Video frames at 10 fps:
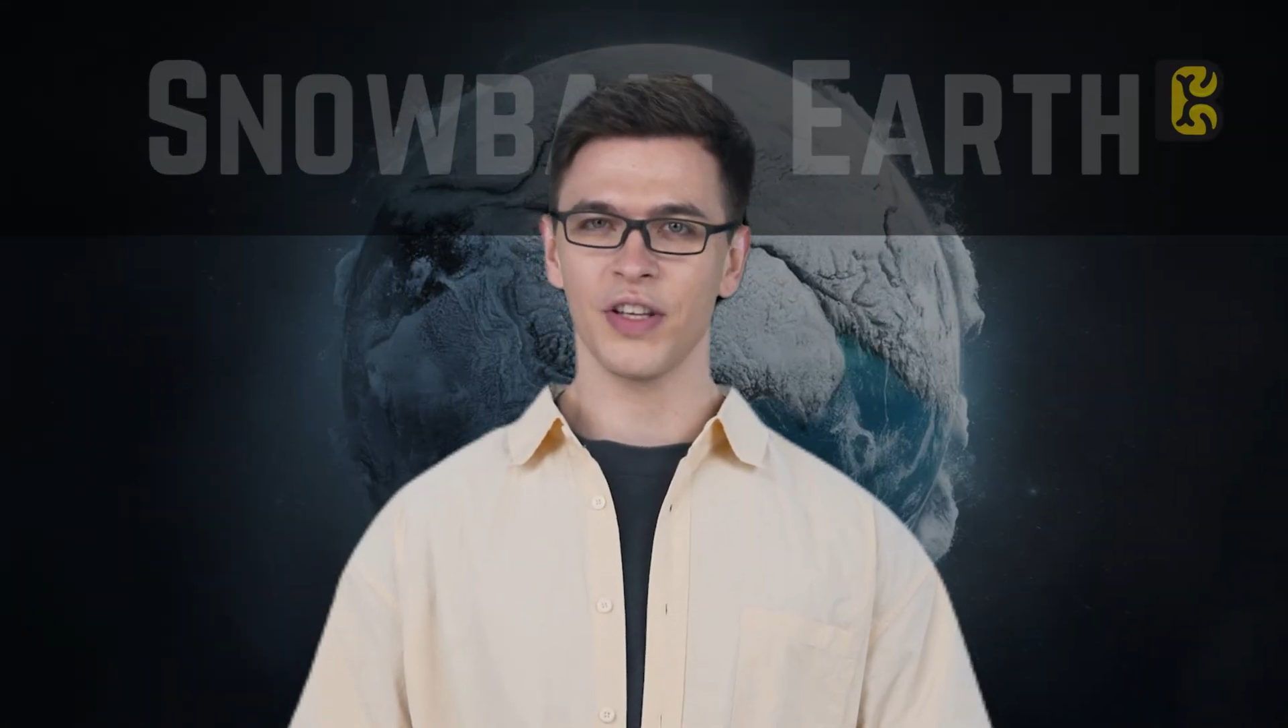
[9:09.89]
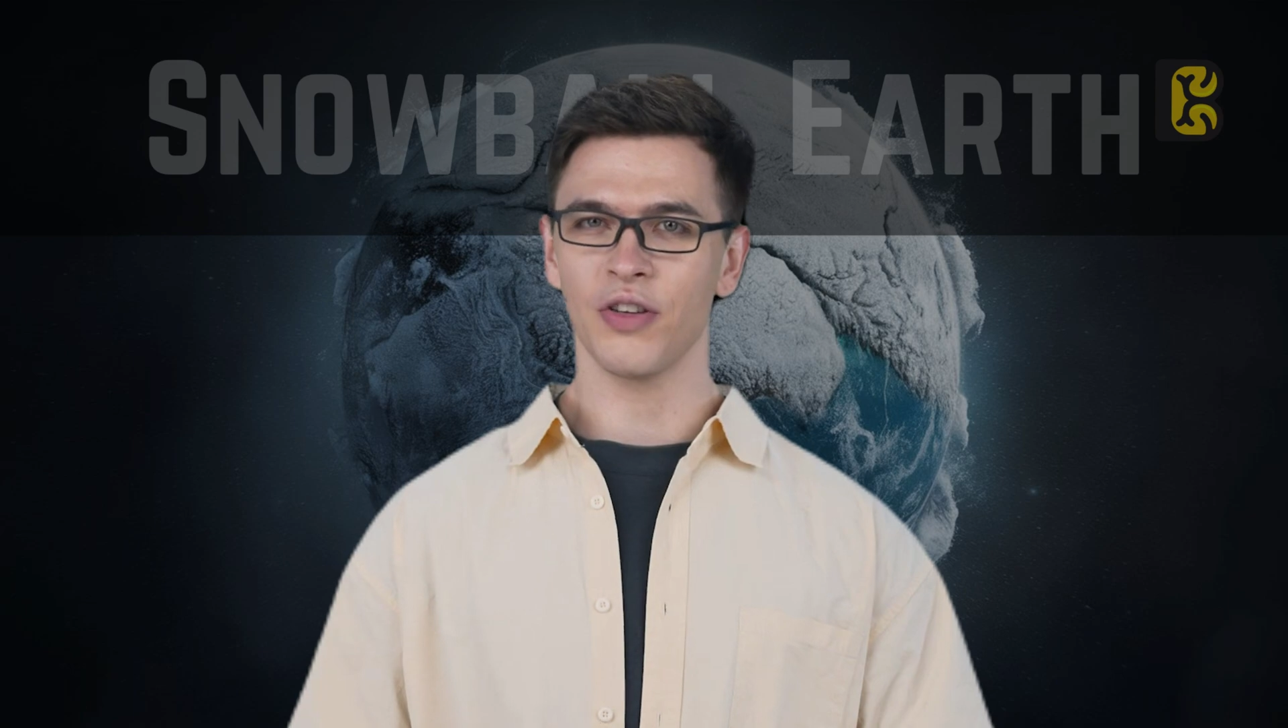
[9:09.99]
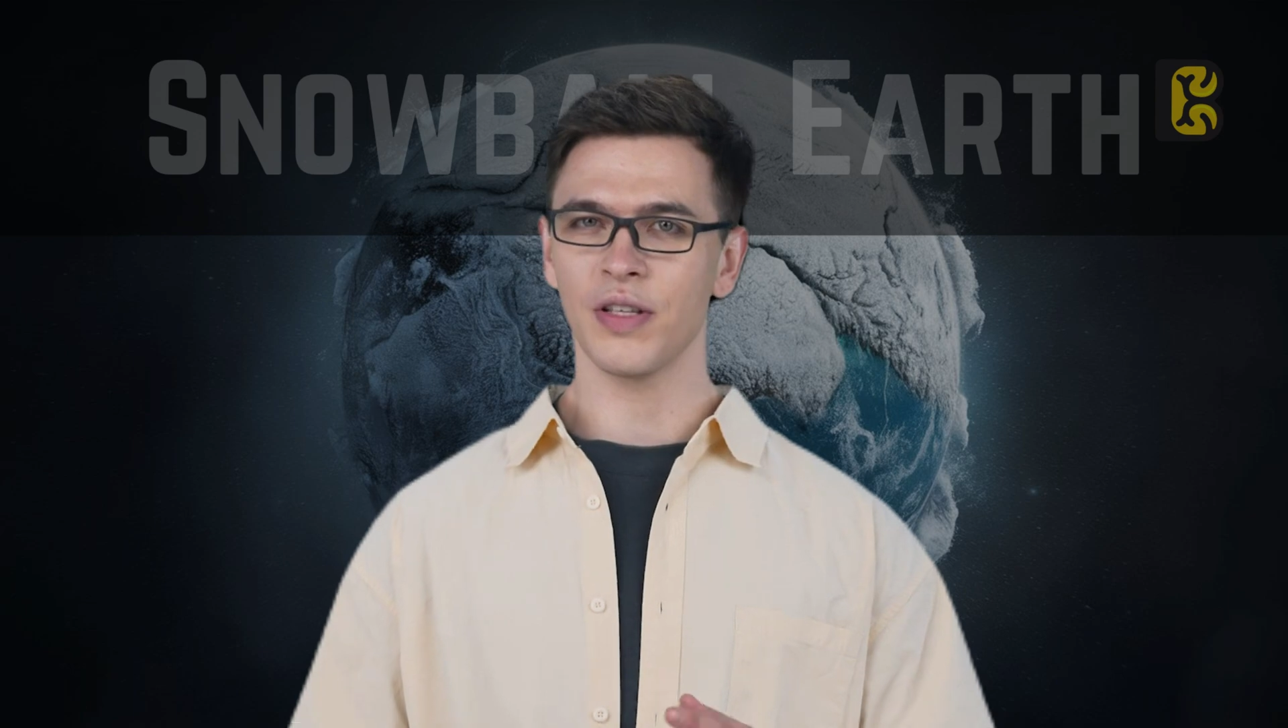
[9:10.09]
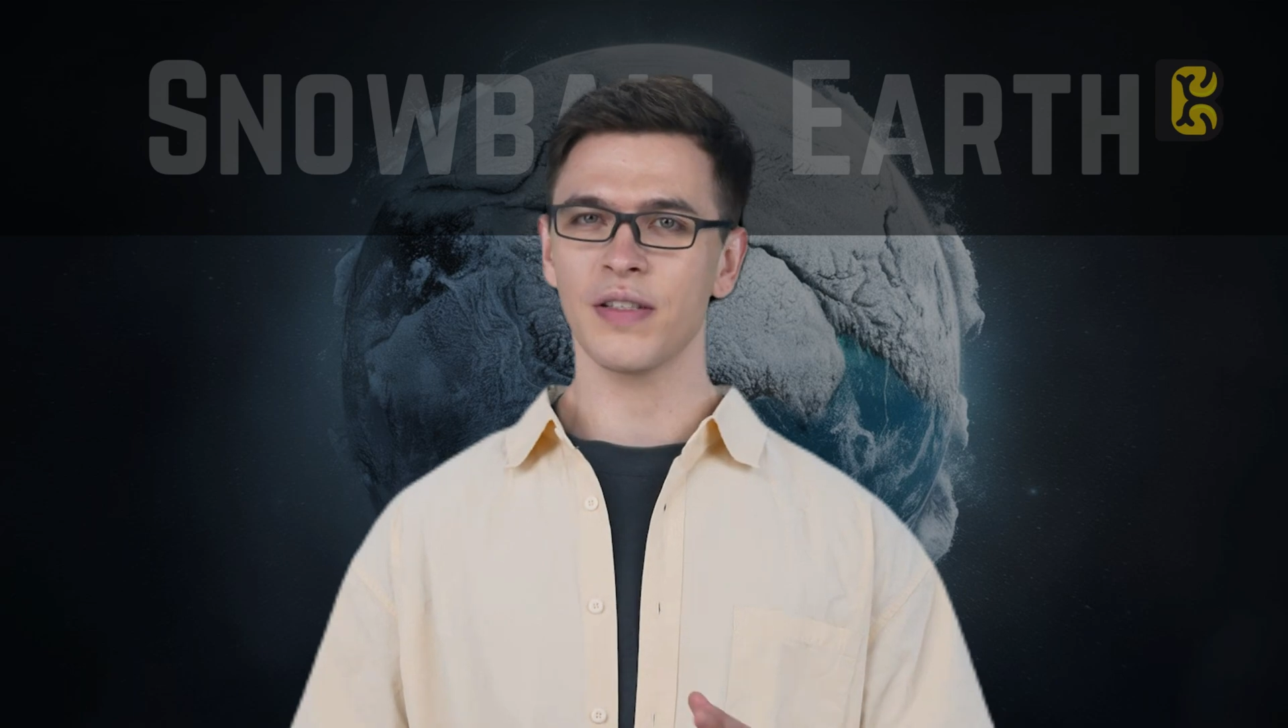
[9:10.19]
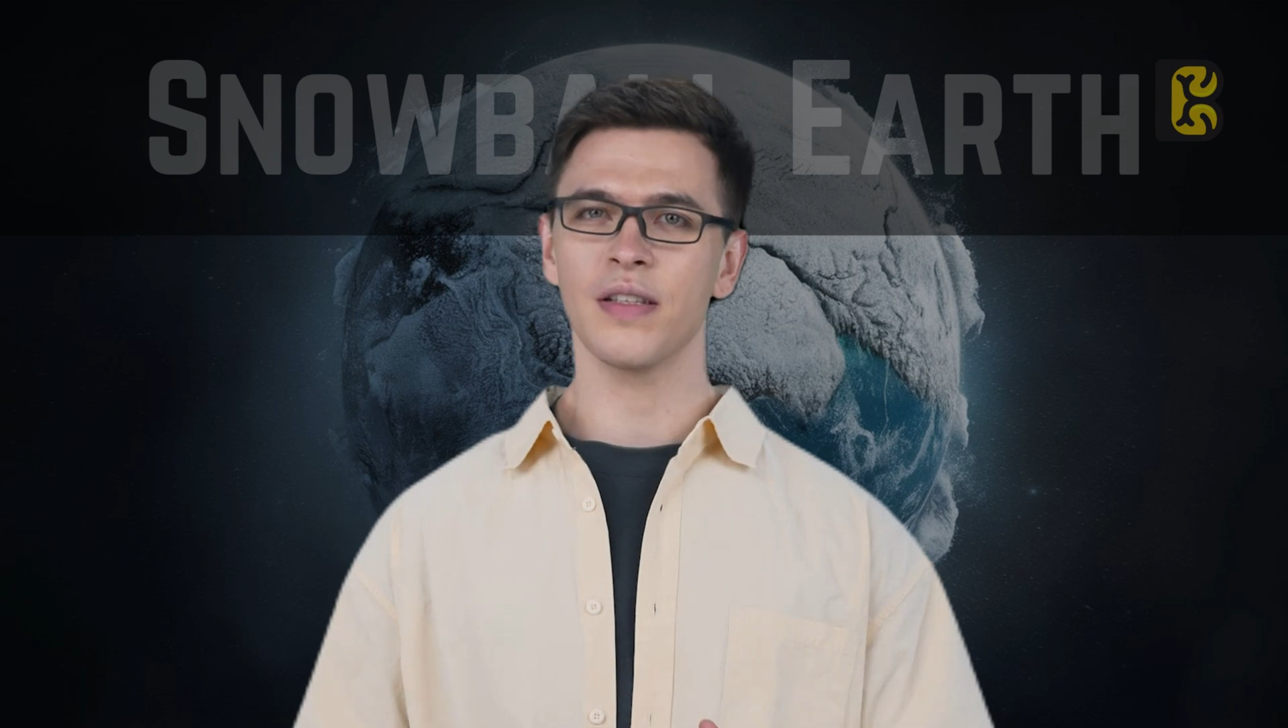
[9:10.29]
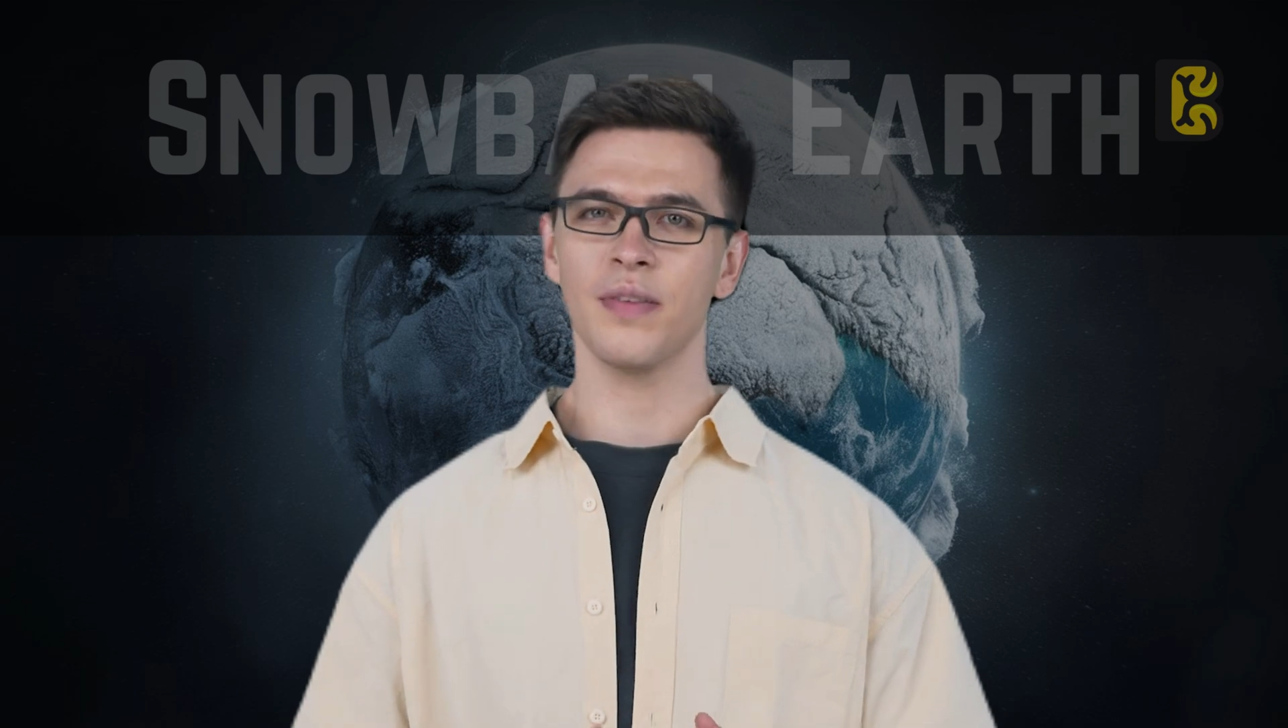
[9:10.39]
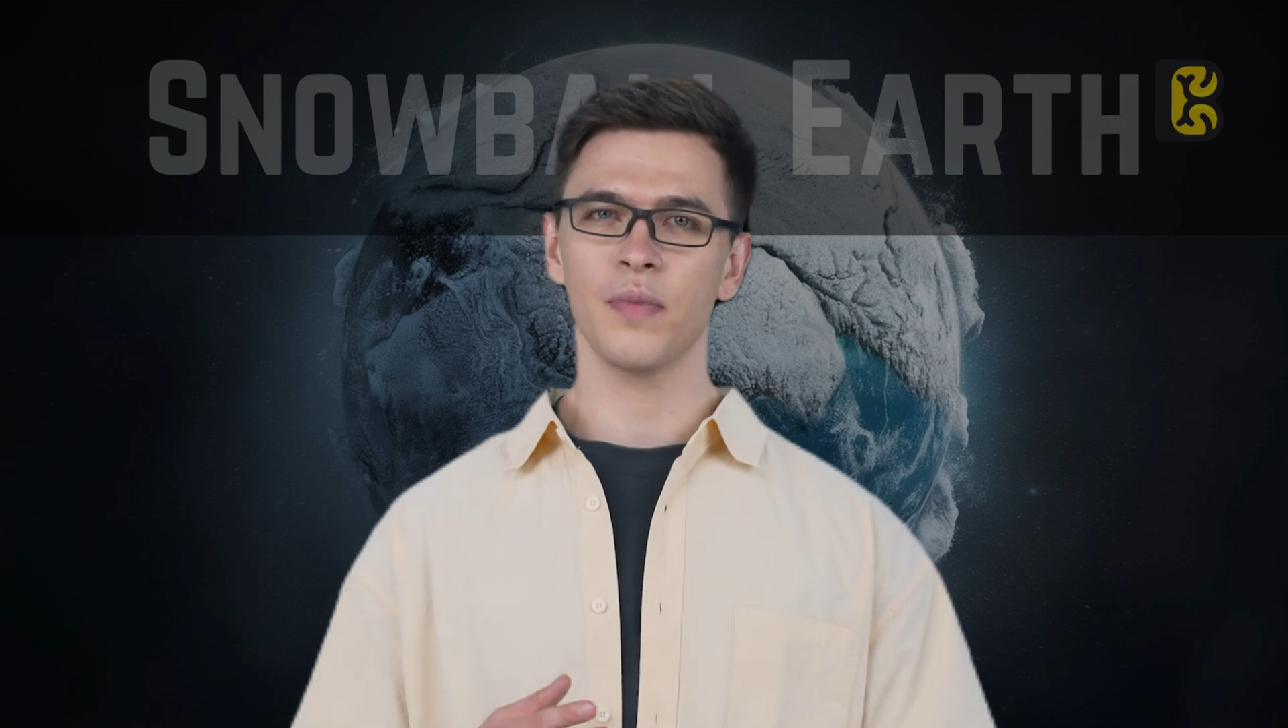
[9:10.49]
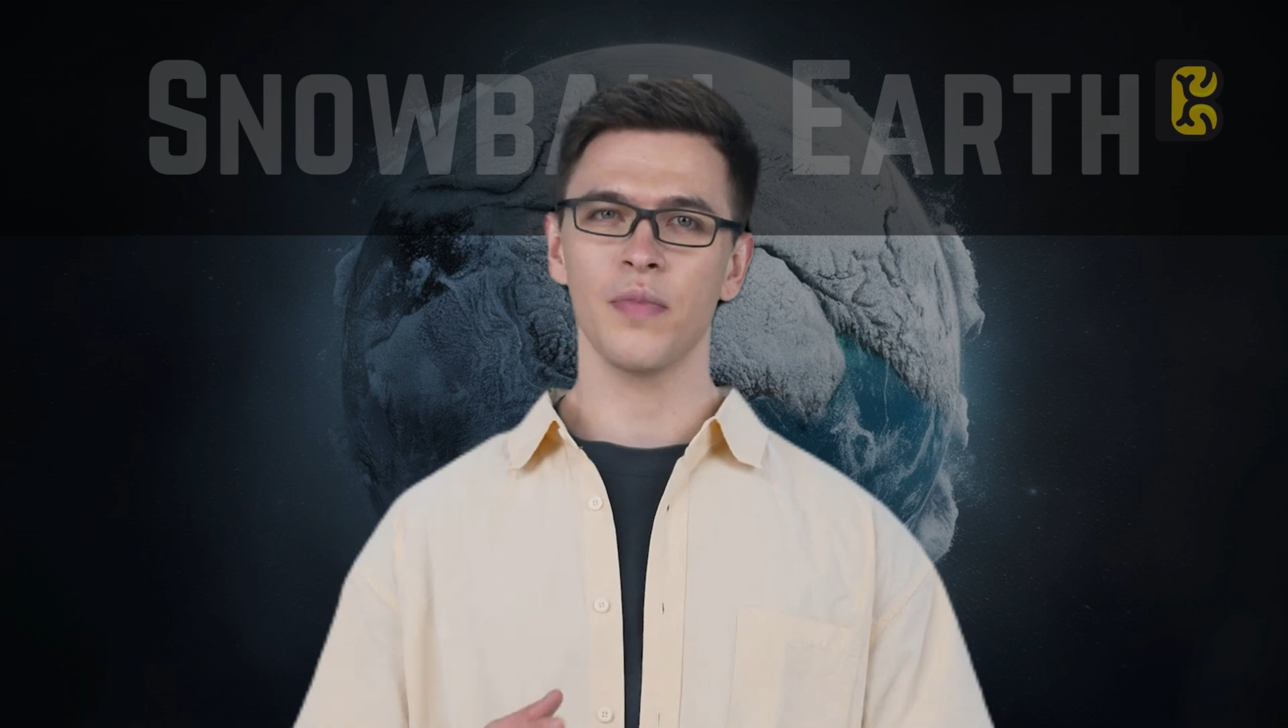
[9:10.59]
theories.